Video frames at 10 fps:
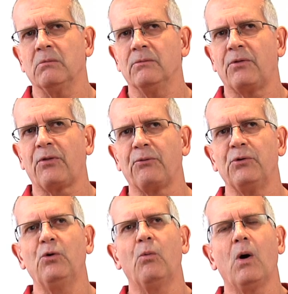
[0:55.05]

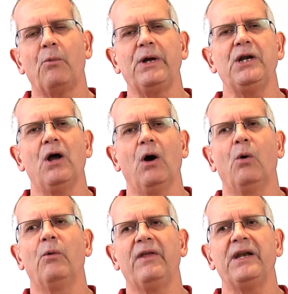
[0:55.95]
through what we
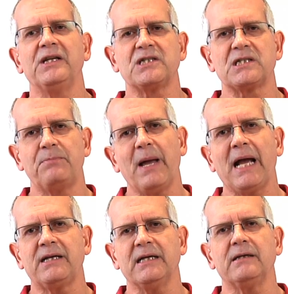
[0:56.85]
know, then
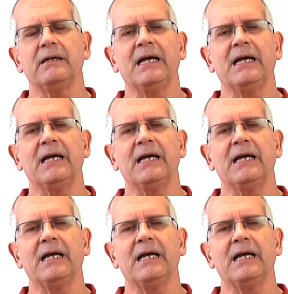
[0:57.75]
inspect it